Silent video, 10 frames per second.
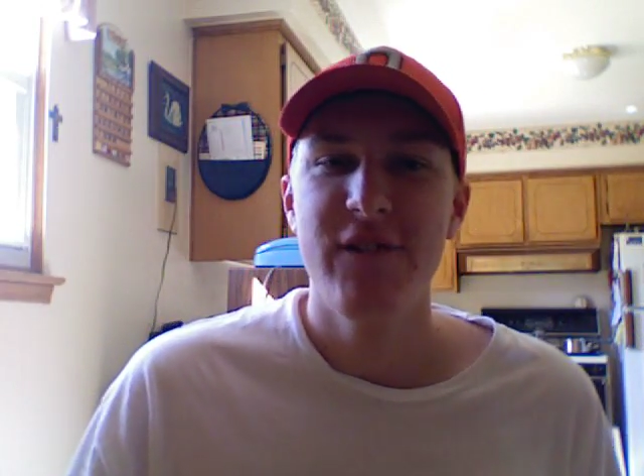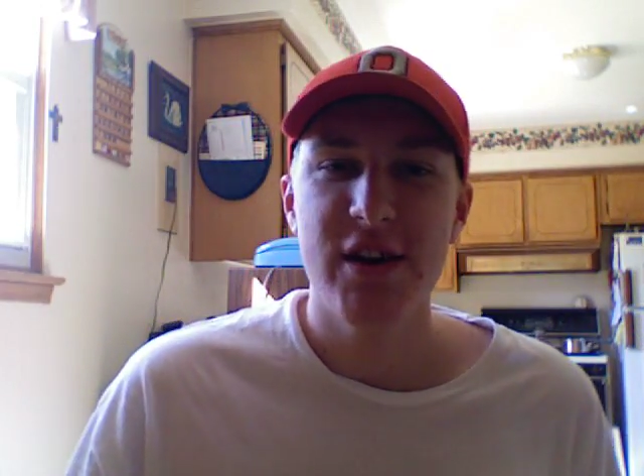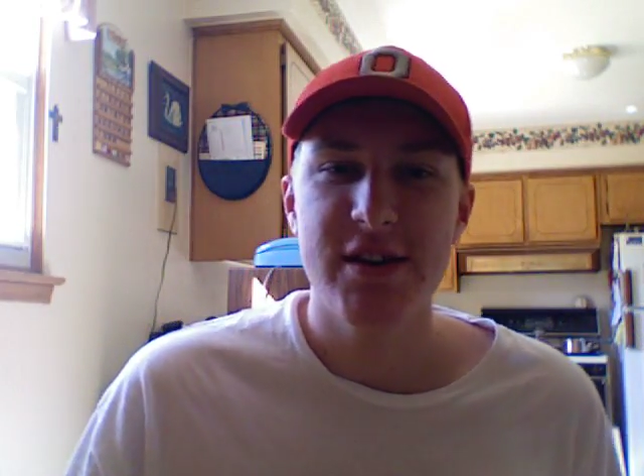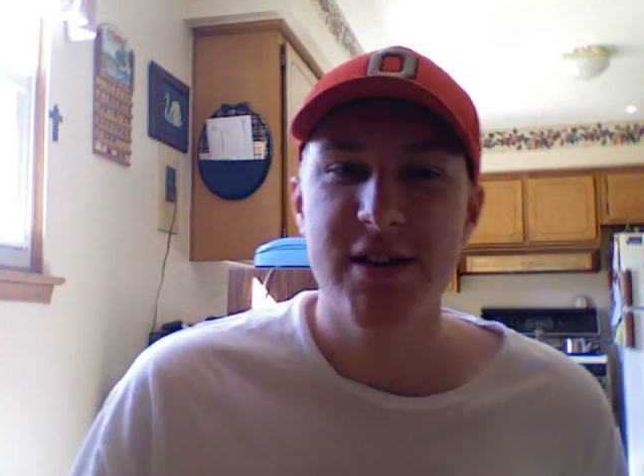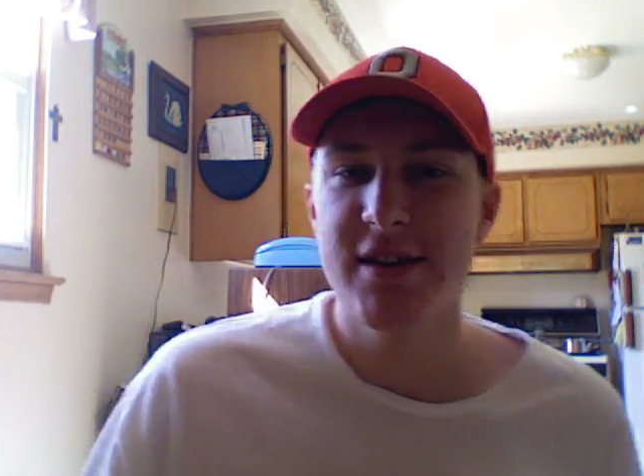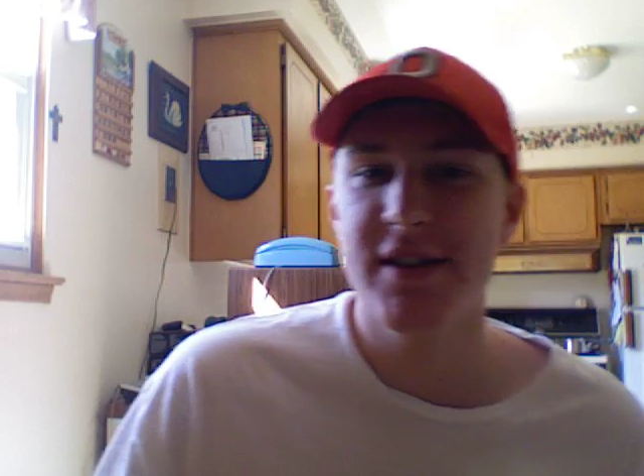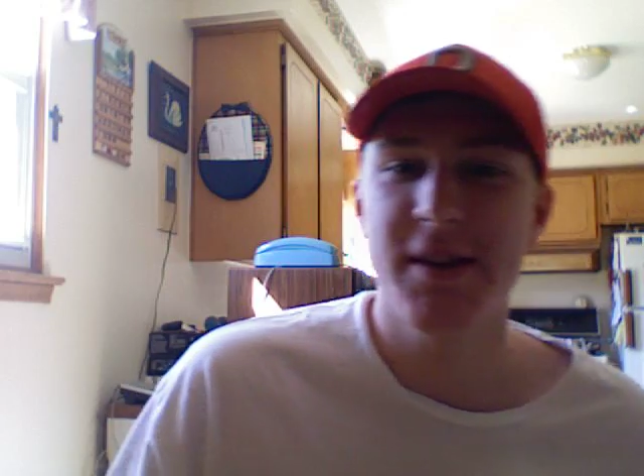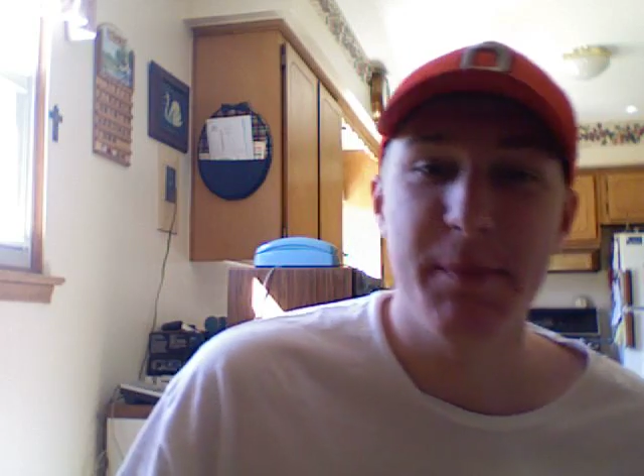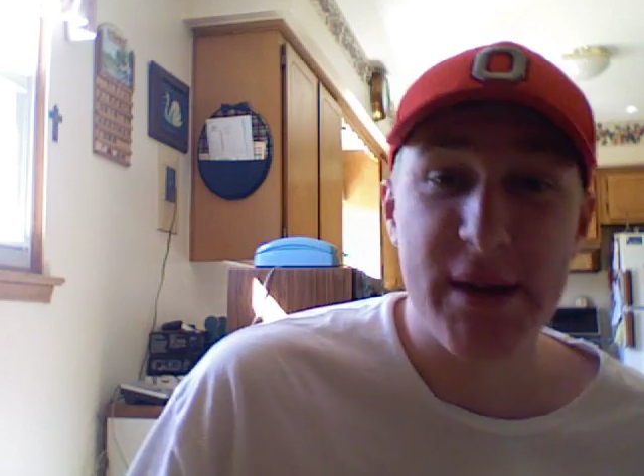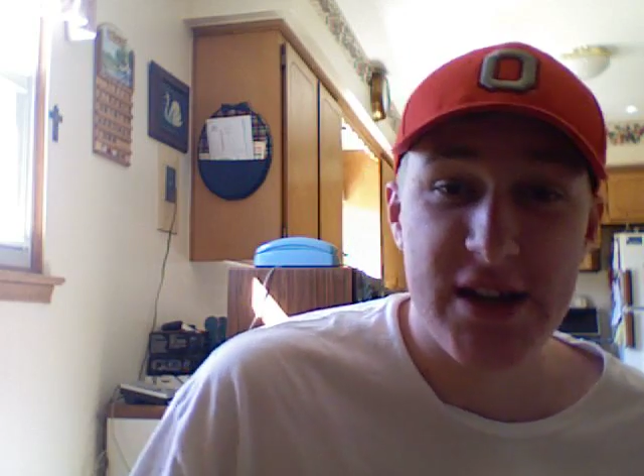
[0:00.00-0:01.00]
versus
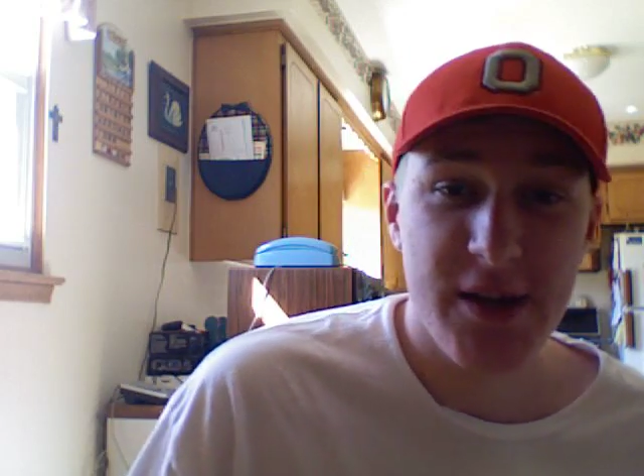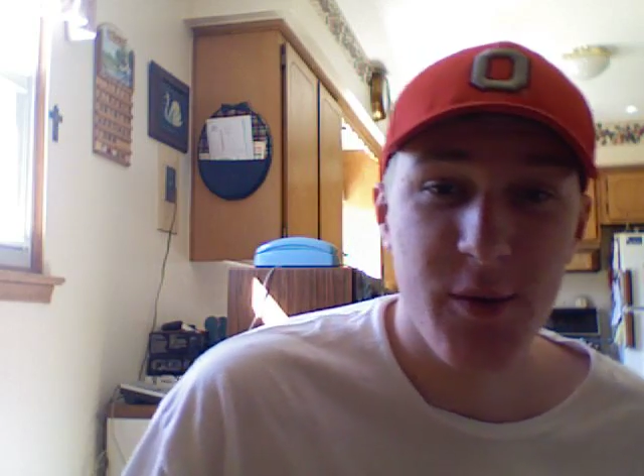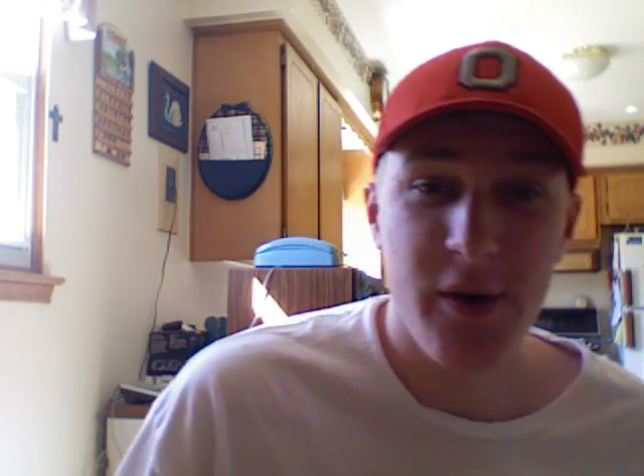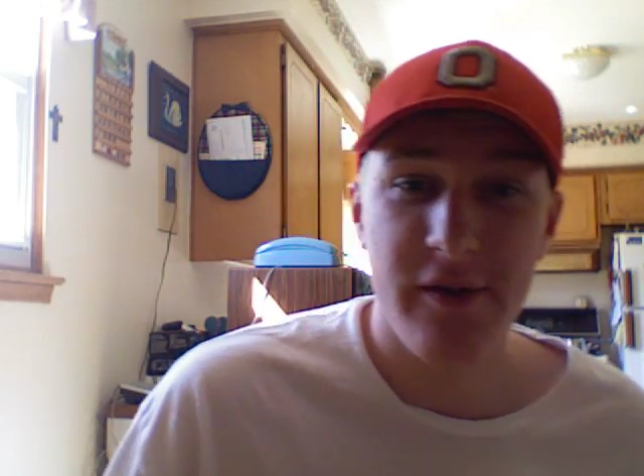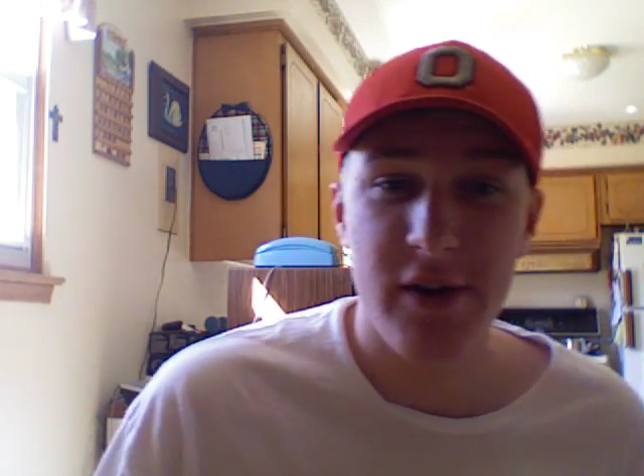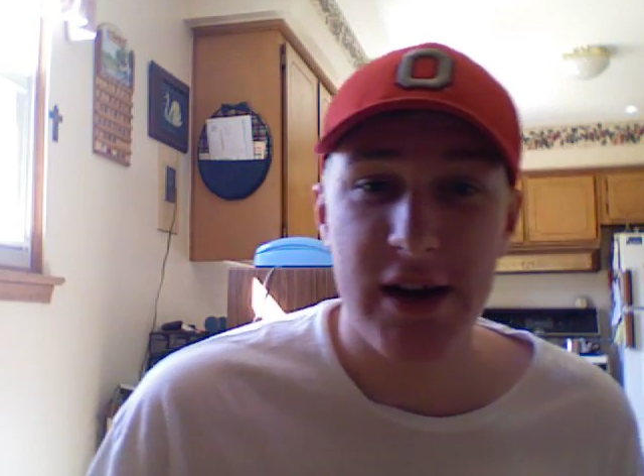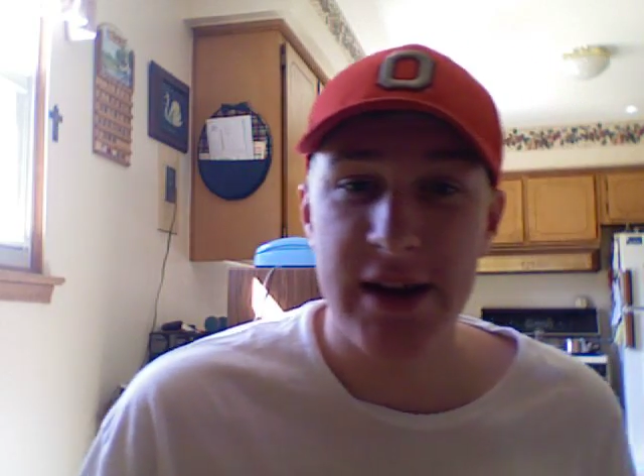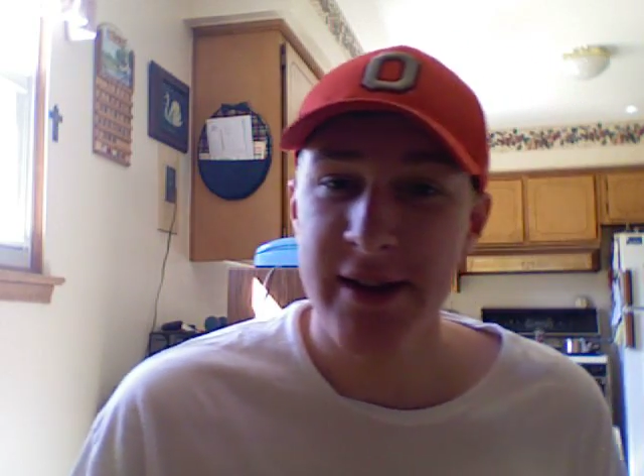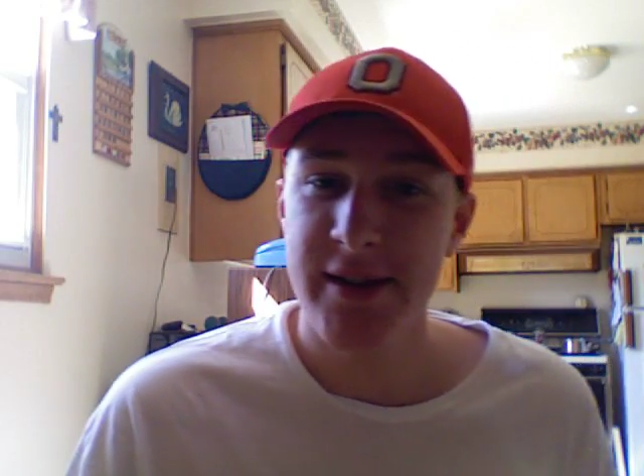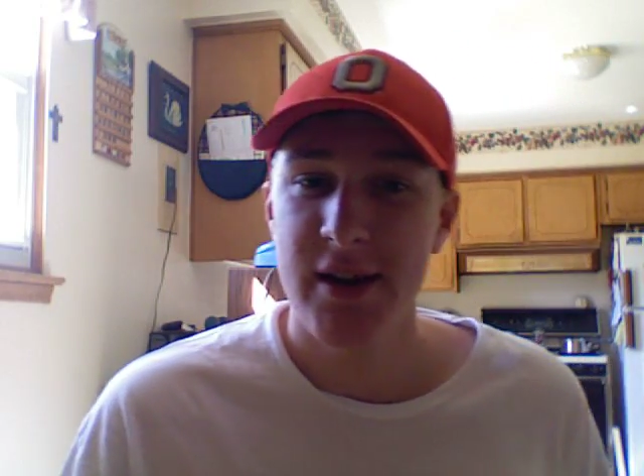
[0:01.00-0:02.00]
the Michigan
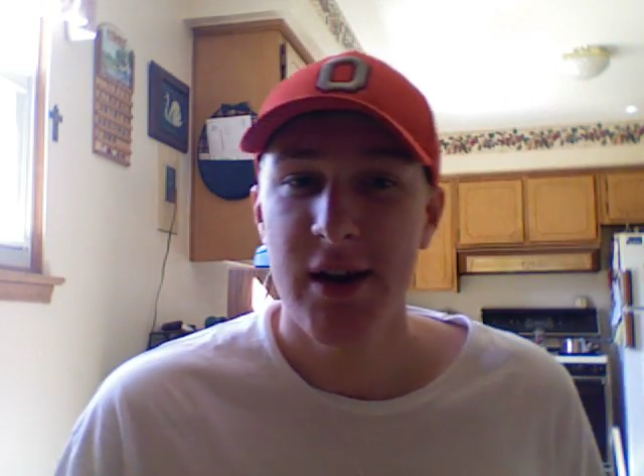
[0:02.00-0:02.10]
Wolverines.